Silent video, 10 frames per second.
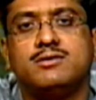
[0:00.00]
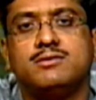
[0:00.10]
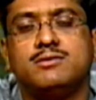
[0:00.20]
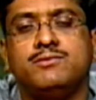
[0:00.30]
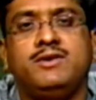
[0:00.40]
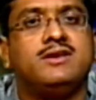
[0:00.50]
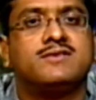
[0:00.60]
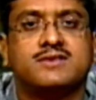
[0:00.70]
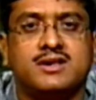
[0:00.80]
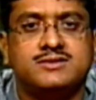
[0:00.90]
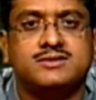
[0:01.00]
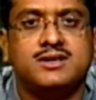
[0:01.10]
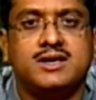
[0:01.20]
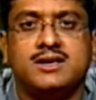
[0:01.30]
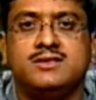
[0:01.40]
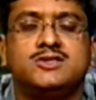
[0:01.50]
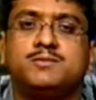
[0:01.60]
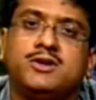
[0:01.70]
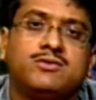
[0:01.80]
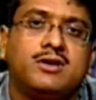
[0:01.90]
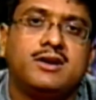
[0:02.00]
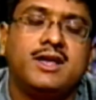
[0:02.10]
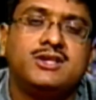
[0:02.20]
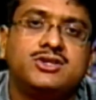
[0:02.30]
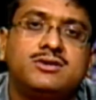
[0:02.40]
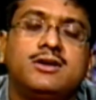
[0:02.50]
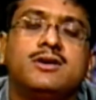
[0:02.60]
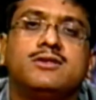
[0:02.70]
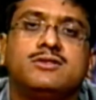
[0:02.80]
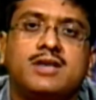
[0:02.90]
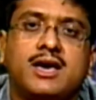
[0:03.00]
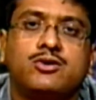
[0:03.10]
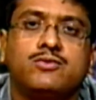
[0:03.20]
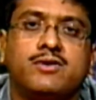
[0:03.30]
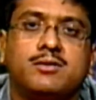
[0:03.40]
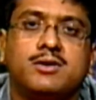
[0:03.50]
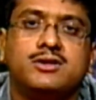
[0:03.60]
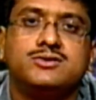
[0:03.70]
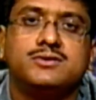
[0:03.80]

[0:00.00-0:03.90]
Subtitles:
we discussed in this particular lecture. Thank you very much.